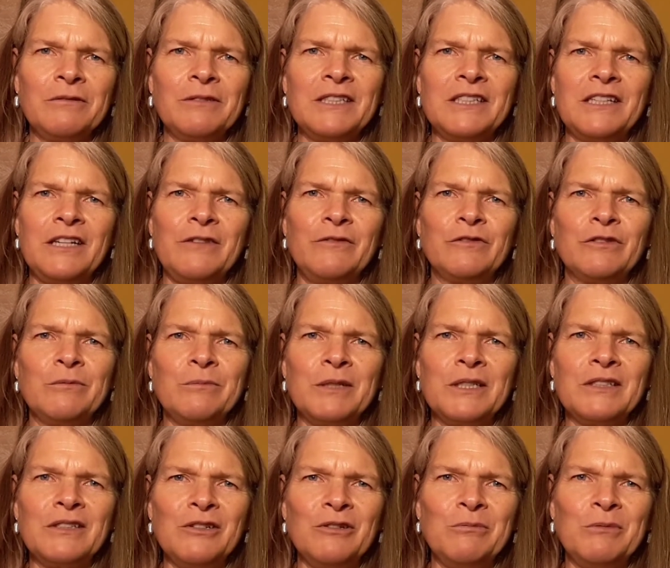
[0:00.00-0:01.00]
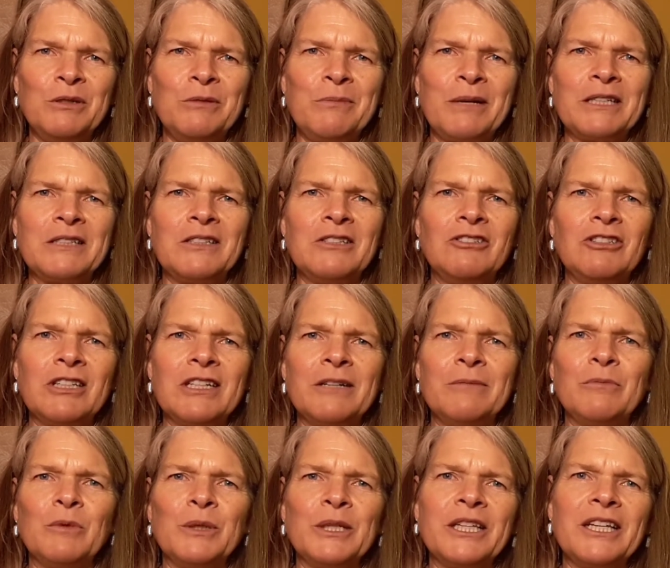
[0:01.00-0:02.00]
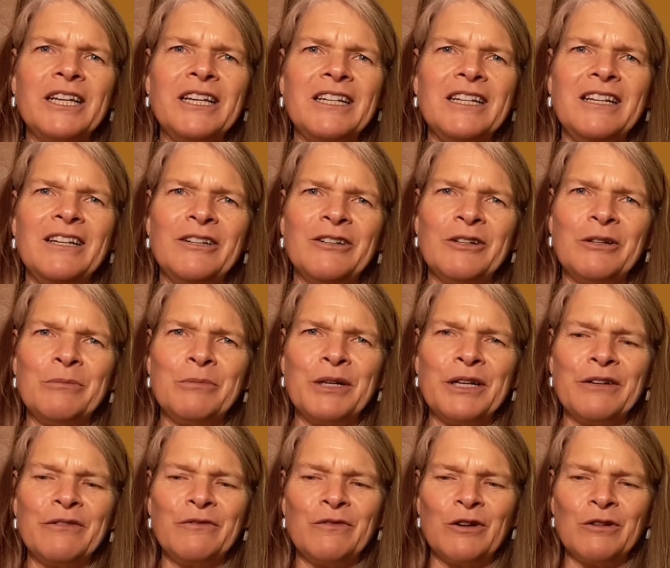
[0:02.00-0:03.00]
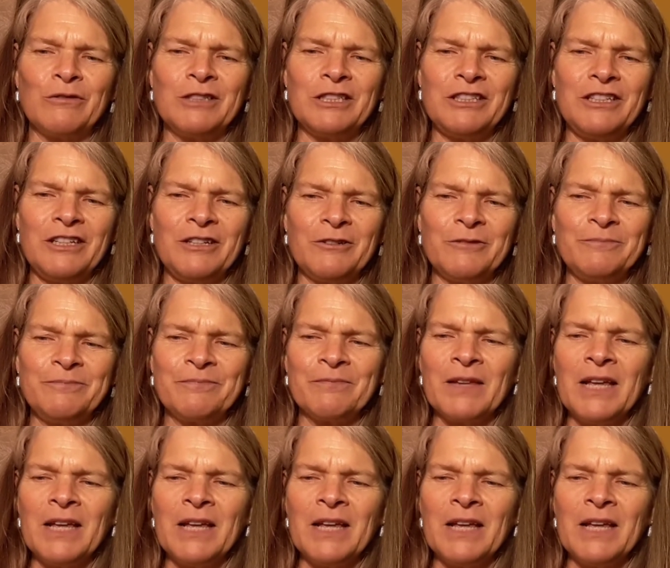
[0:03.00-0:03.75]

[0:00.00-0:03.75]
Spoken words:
received from this new moon message, and I'm really eager to bring it forward to you.